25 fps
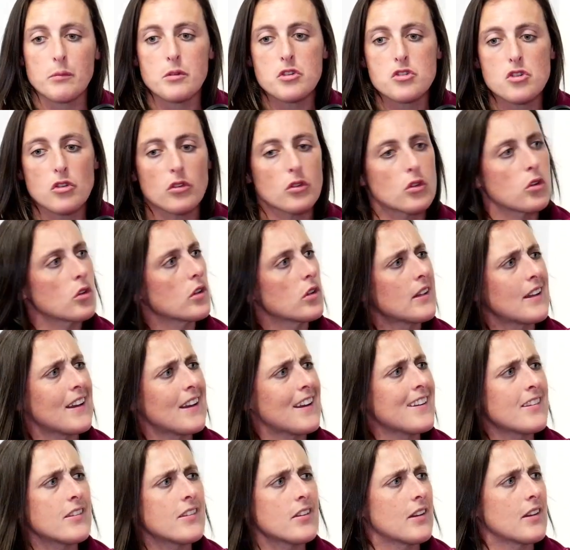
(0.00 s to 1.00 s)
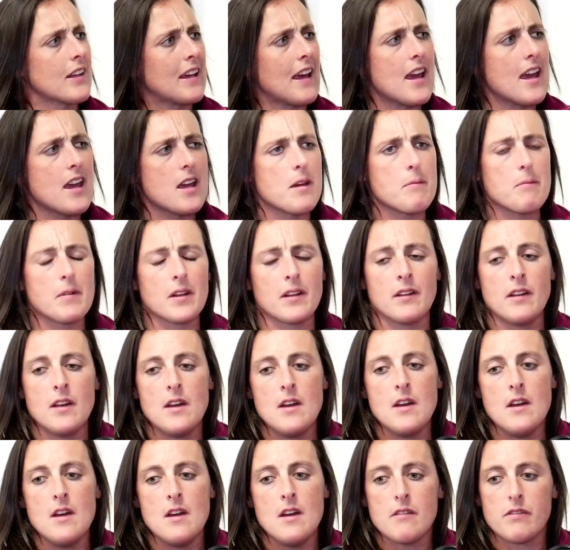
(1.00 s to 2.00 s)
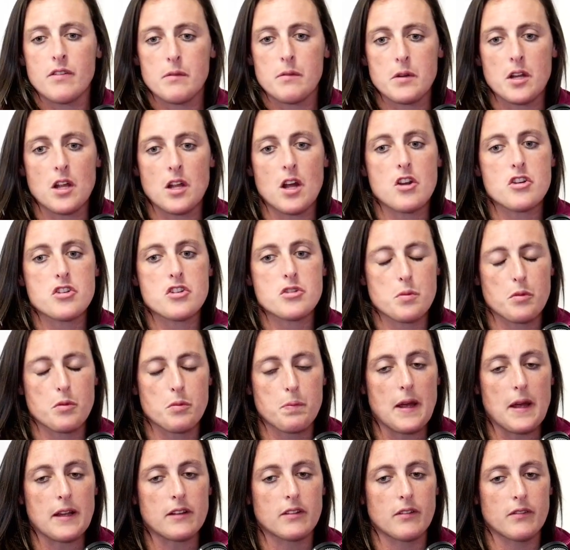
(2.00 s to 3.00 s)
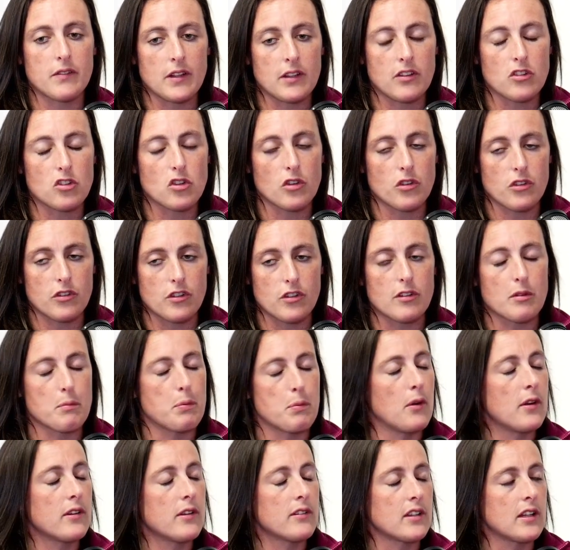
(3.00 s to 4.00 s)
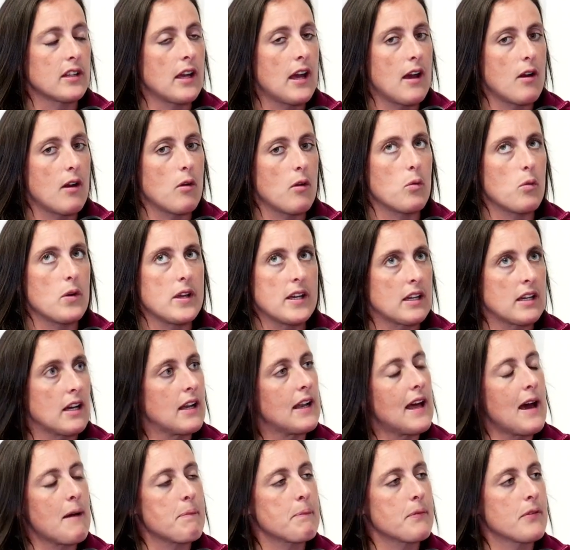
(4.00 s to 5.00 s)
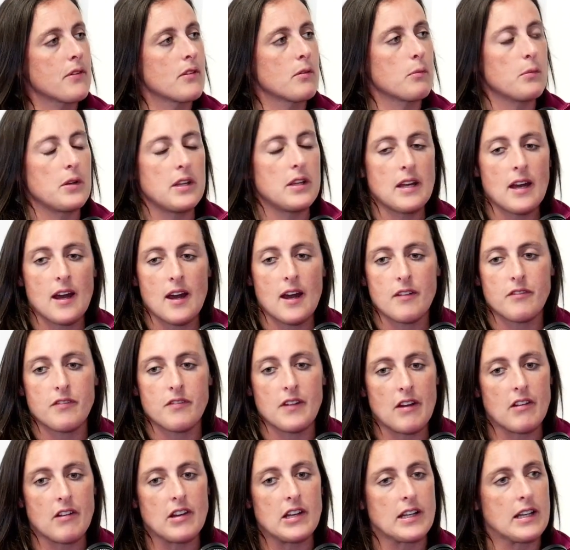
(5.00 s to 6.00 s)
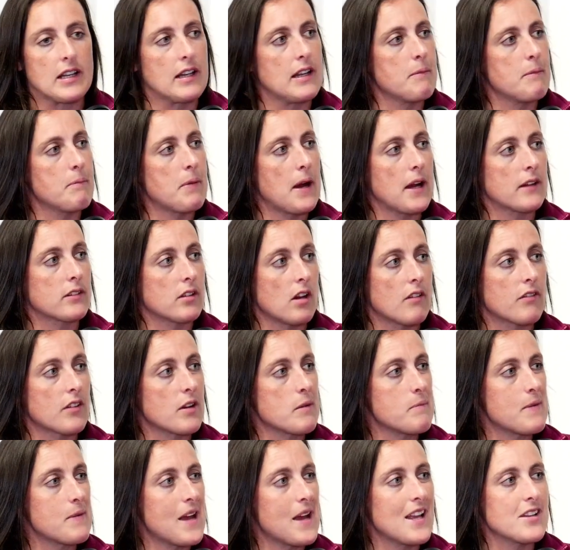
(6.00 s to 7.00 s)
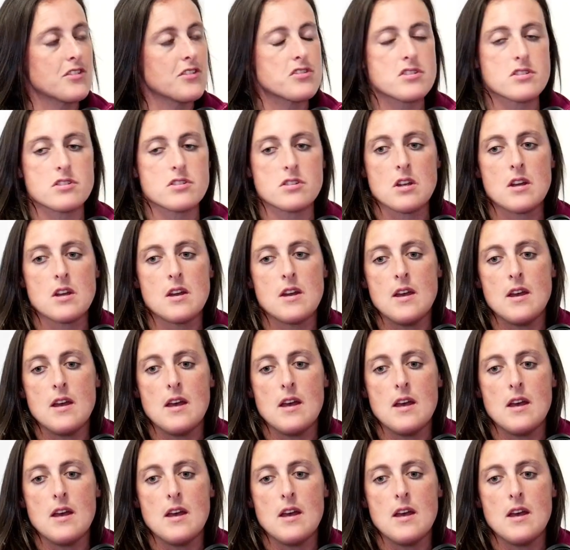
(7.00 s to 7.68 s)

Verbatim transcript: And we just couldn't get into the game. And from an Irish perspective, it's just disappointing how we collapsed. We had very little impact off our bench.